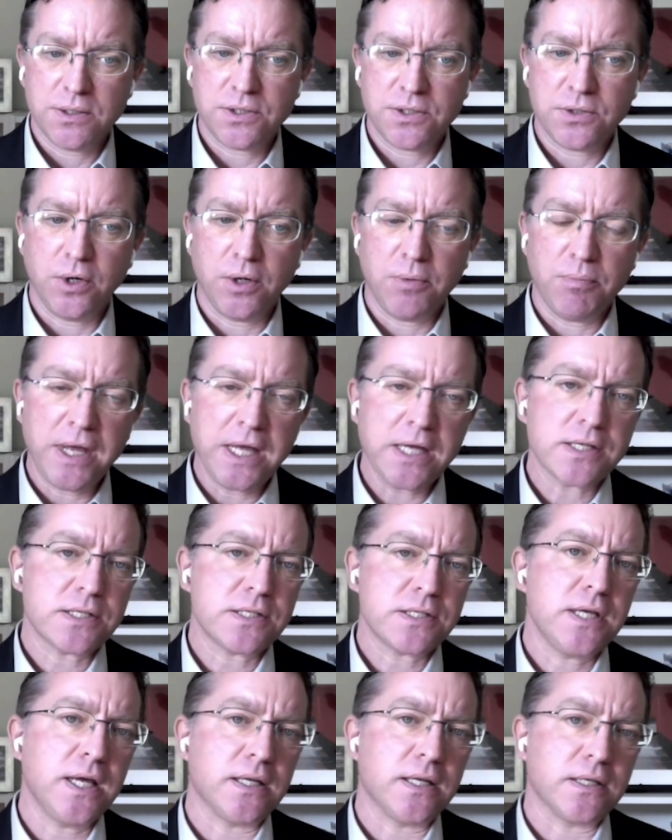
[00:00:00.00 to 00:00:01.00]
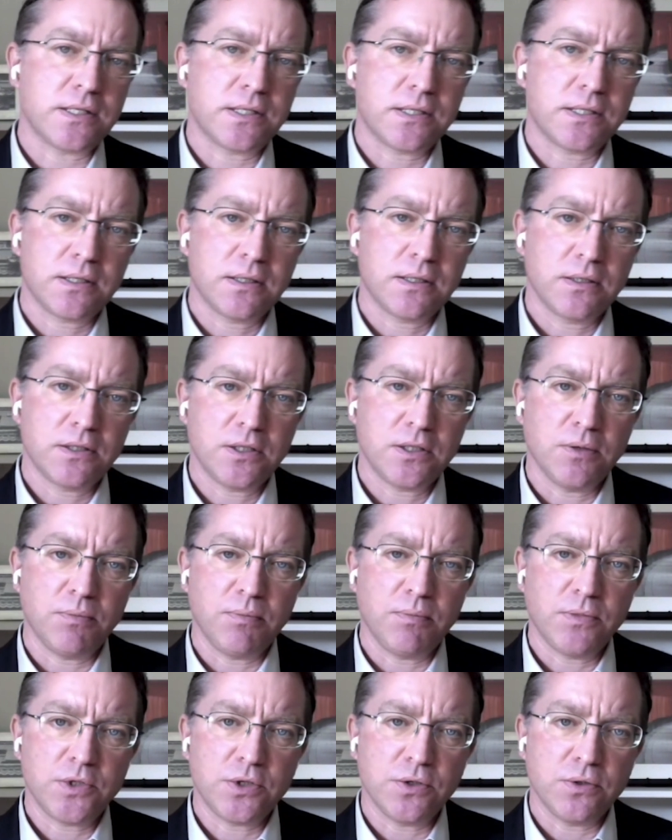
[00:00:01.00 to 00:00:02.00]
So it makes sense
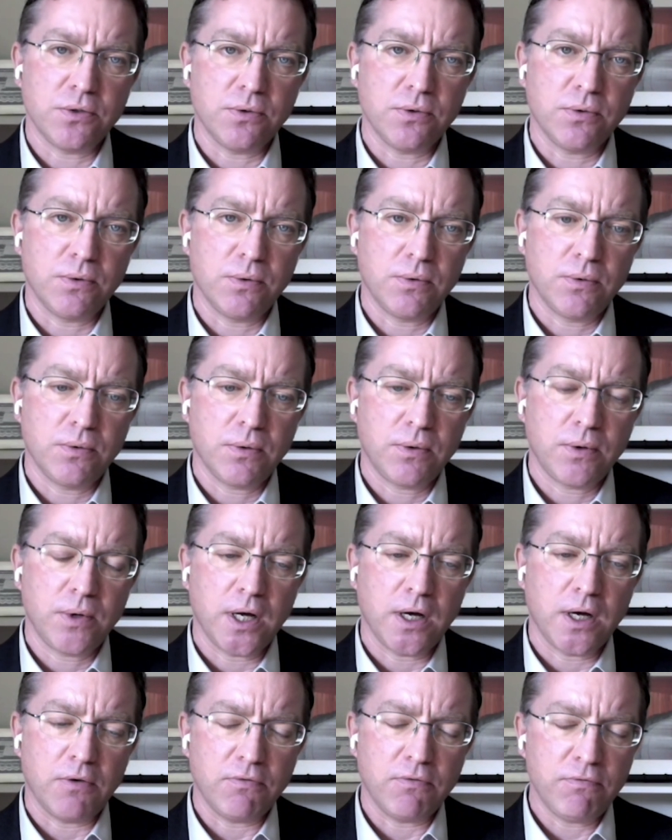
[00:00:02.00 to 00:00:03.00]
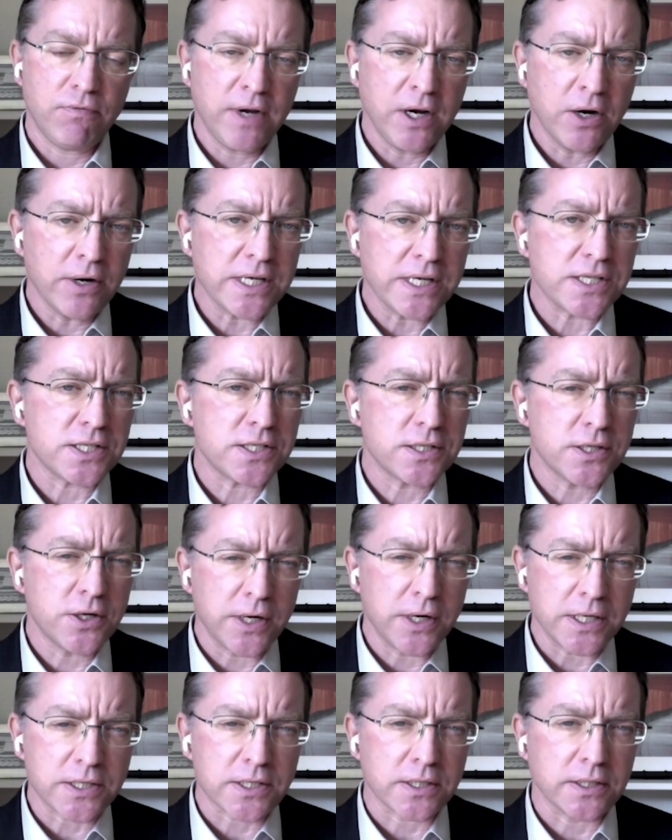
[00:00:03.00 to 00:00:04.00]
to very
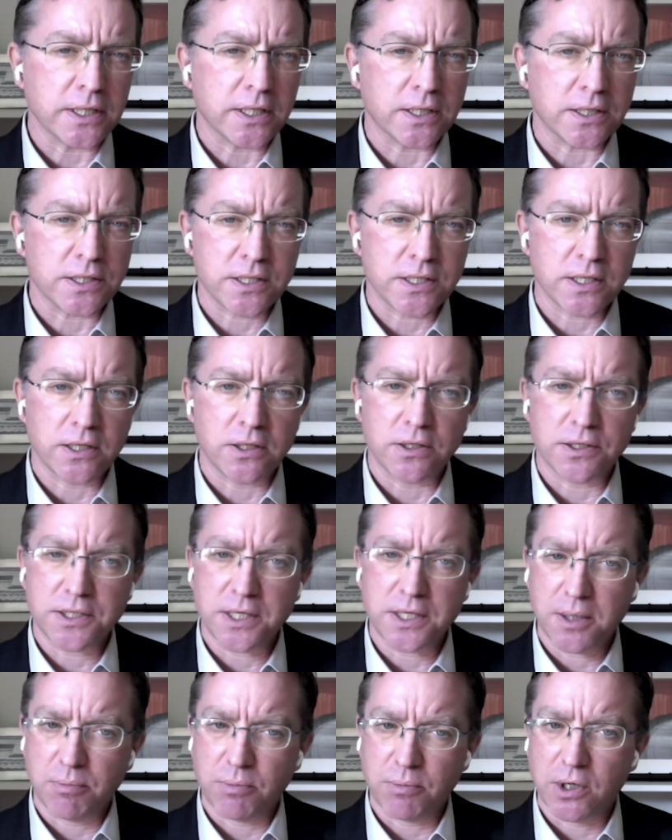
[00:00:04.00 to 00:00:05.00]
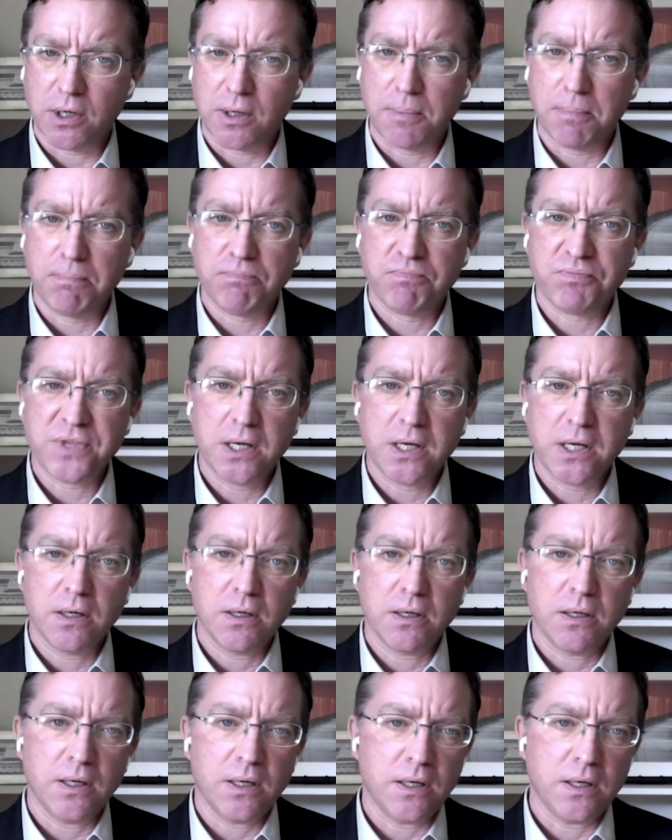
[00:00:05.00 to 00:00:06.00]
seriously consider timber
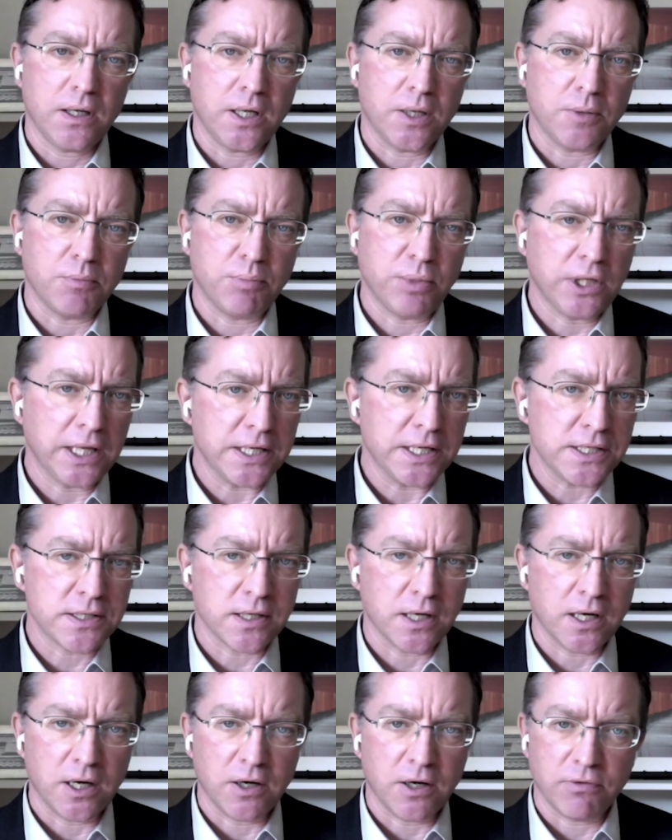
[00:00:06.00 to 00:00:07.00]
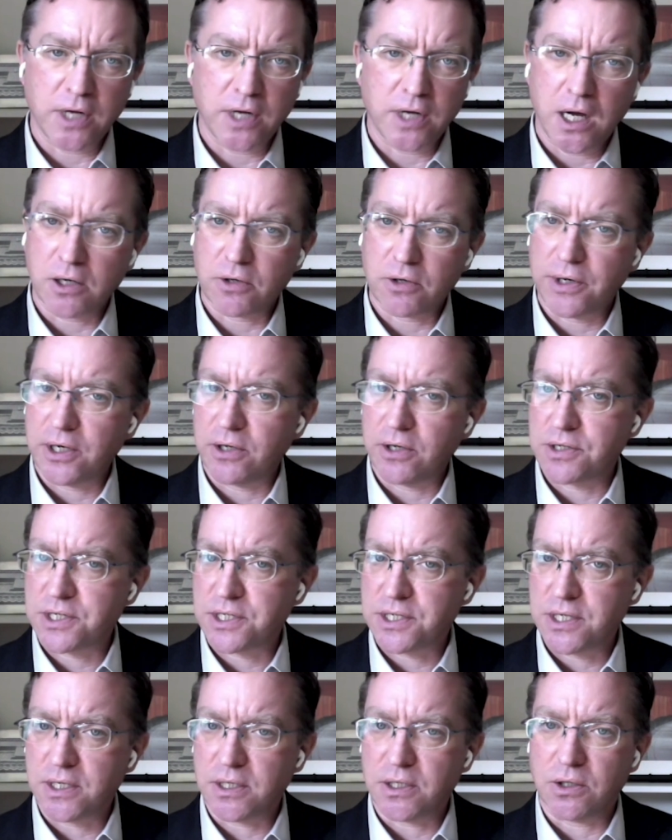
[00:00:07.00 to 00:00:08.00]
in place of concrete or
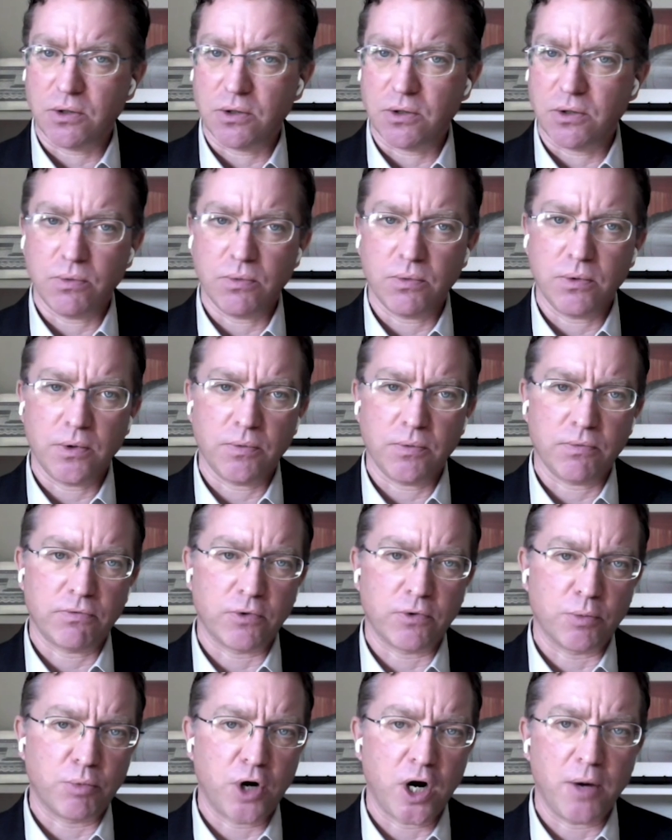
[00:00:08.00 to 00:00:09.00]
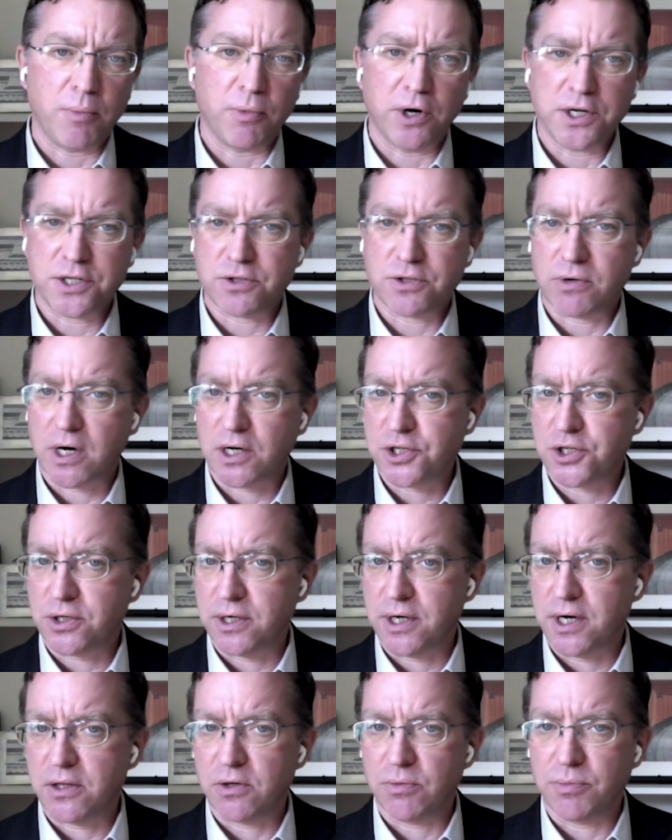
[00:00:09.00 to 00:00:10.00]
steel for primary
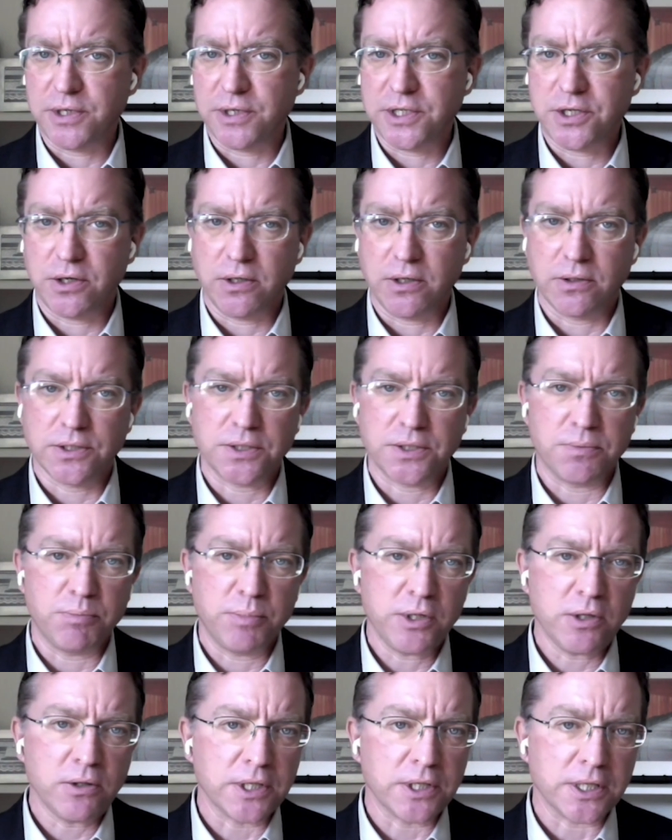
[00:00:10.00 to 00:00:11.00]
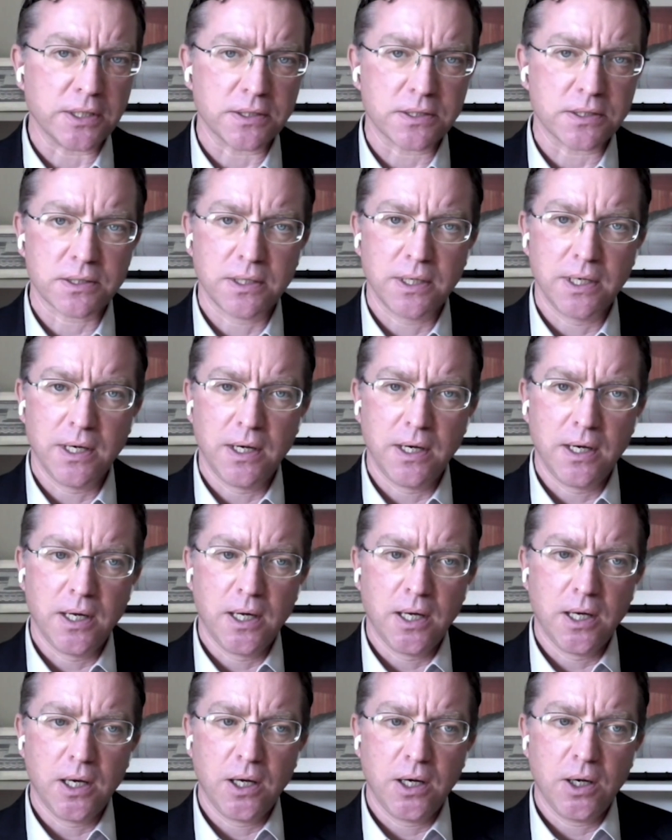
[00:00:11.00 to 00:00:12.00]
structure and other materials in buildings.
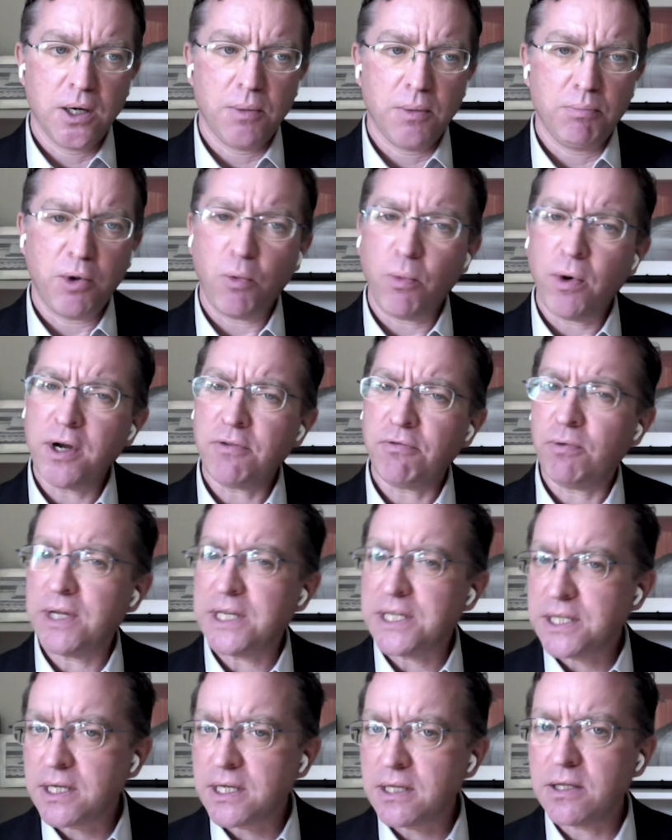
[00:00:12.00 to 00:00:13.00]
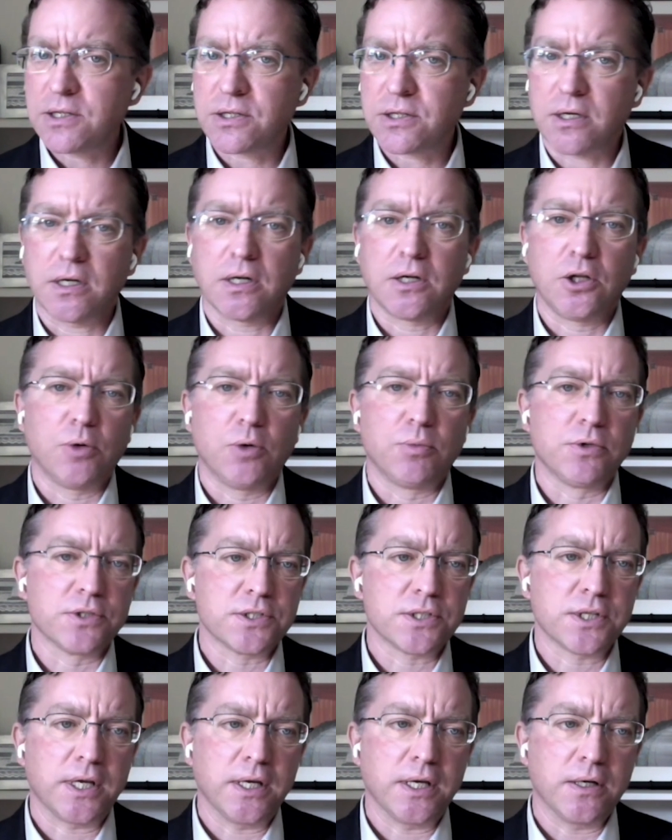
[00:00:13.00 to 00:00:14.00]
But what if we did this on a global
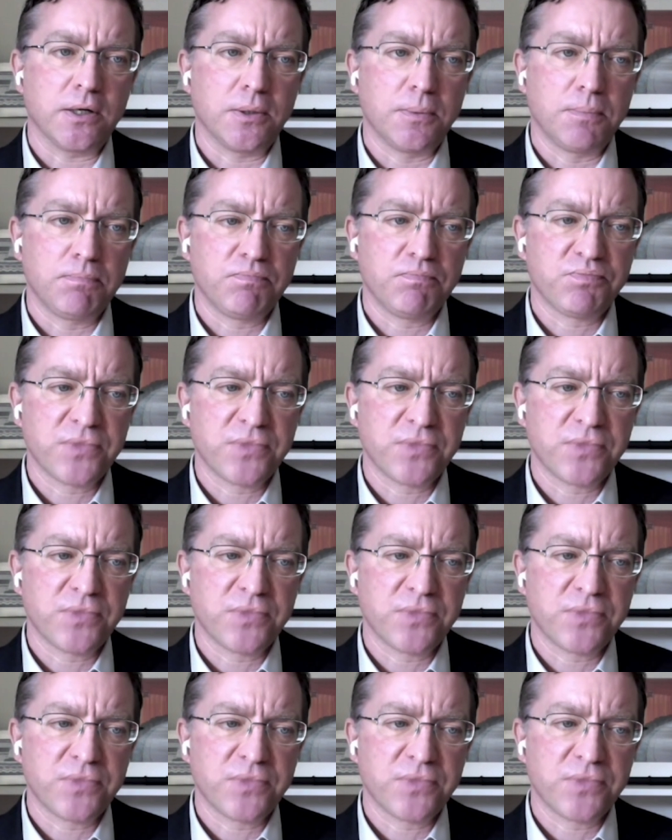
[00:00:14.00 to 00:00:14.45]
scale?